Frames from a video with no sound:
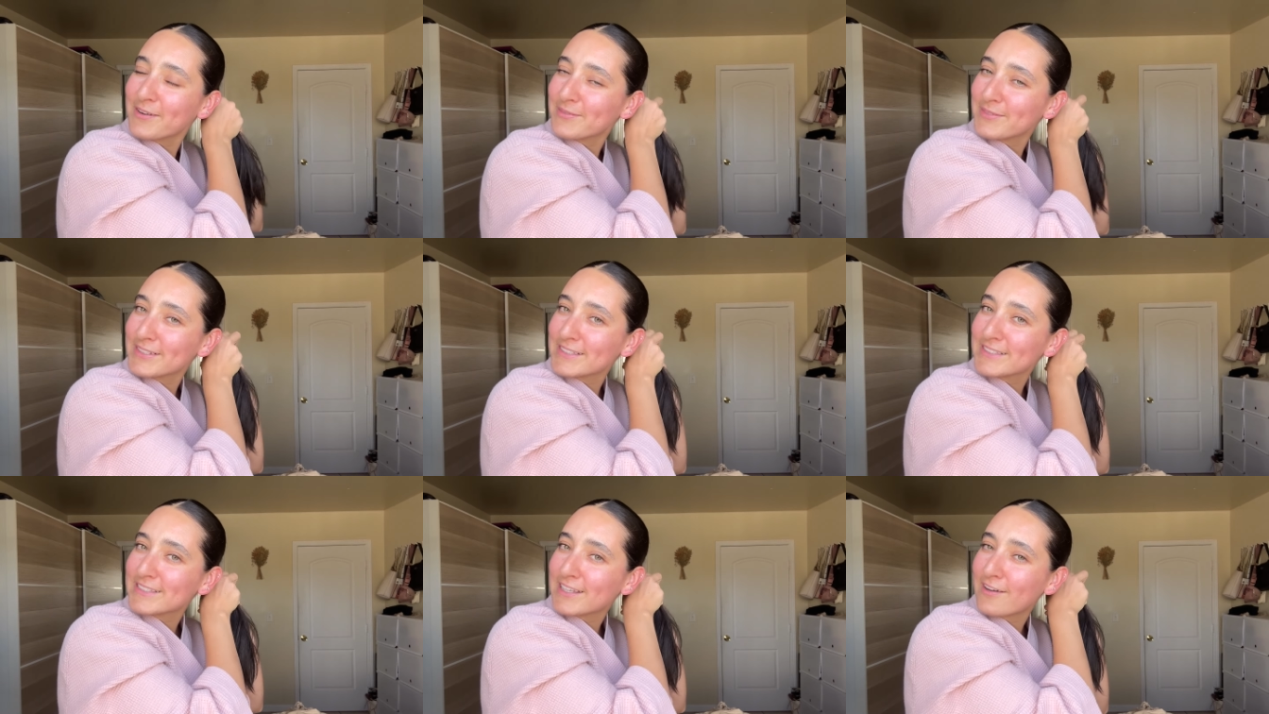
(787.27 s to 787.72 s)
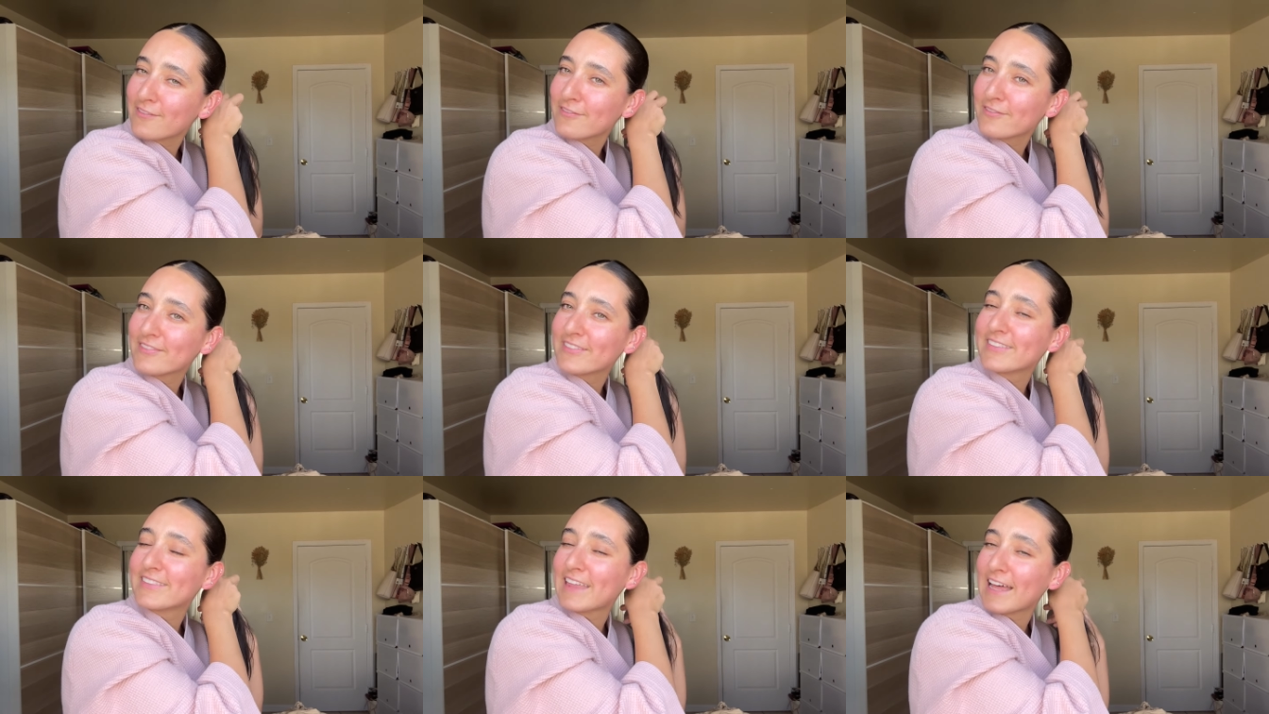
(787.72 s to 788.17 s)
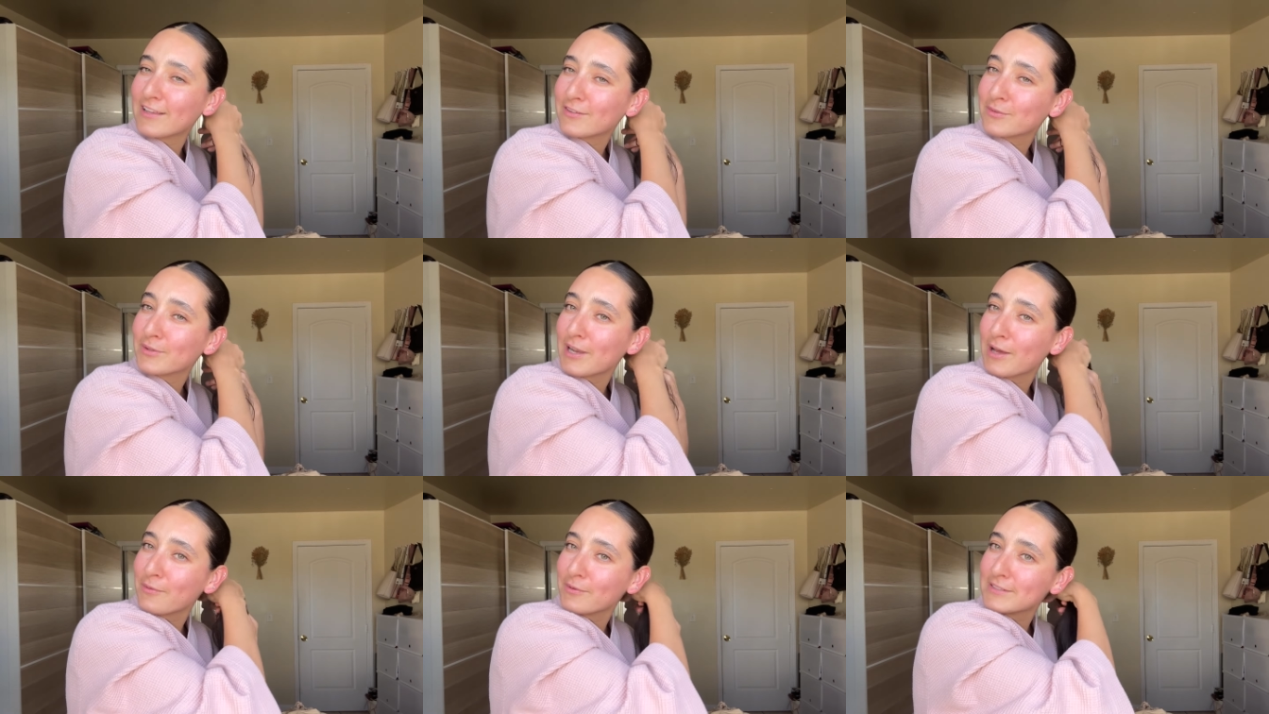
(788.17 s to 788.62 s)
on myself, that's
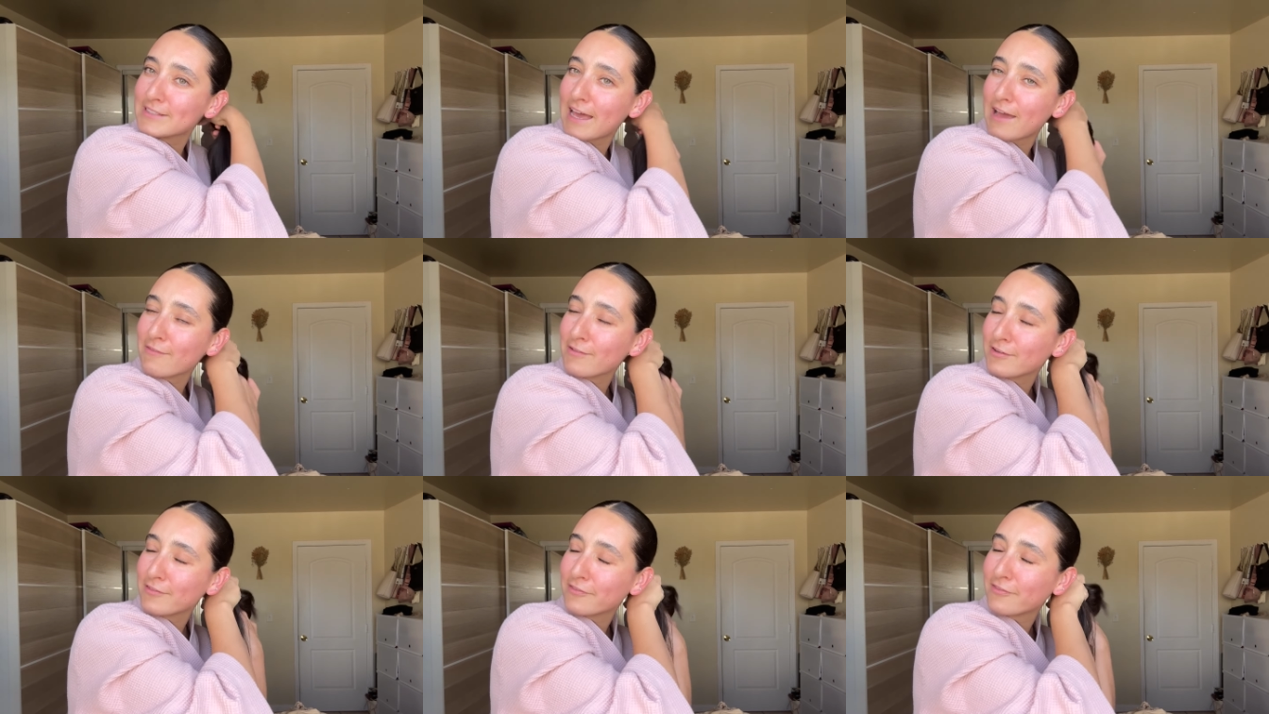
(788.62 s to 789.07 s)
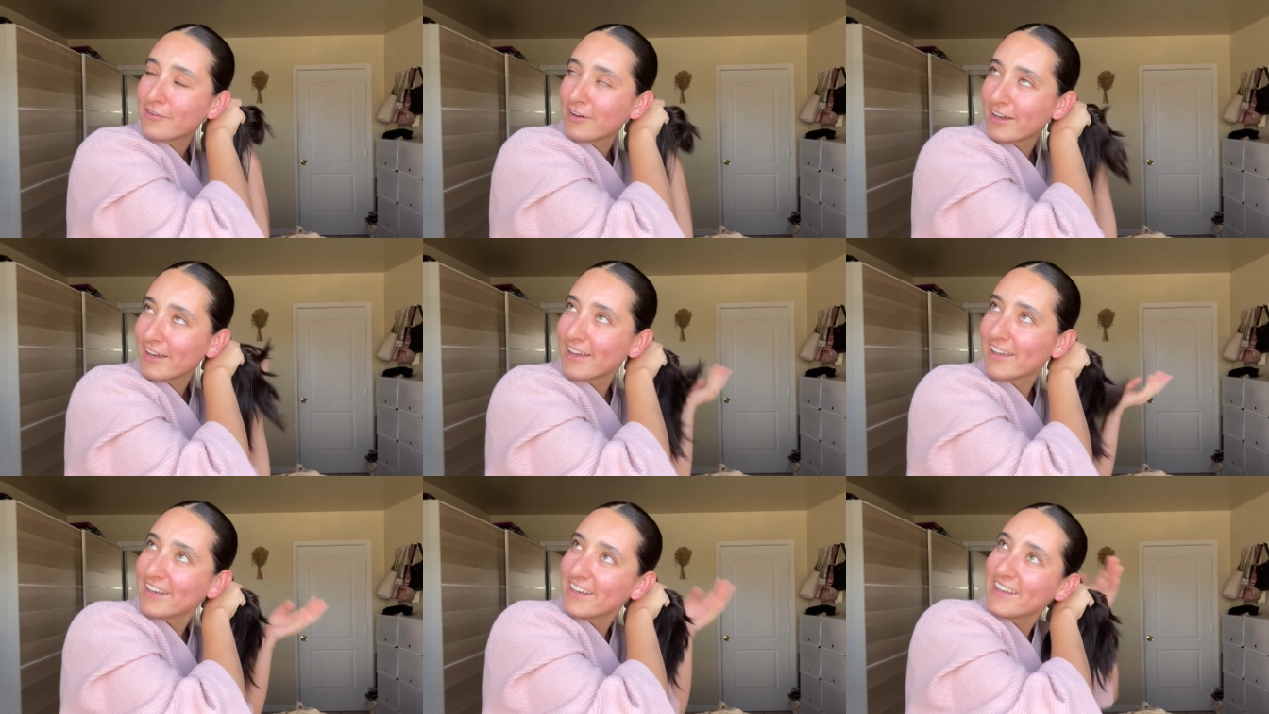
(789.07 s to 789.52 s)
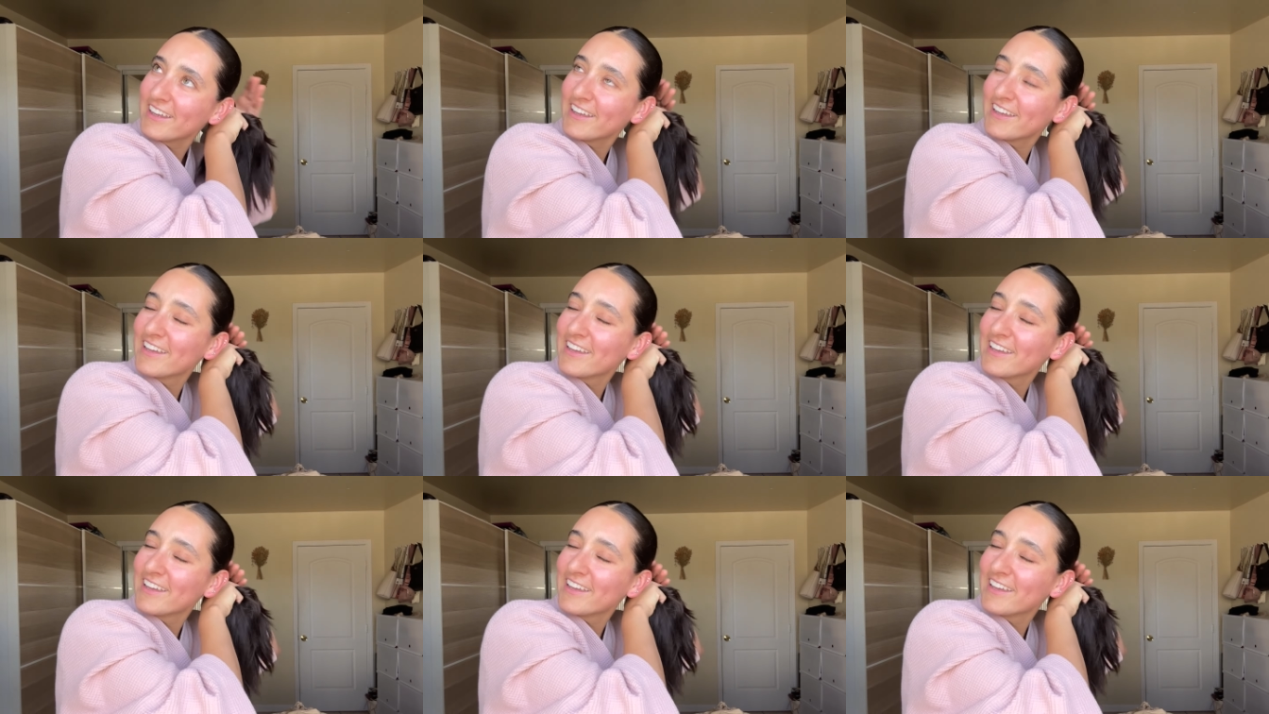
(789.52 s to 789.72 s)
when I was having fun.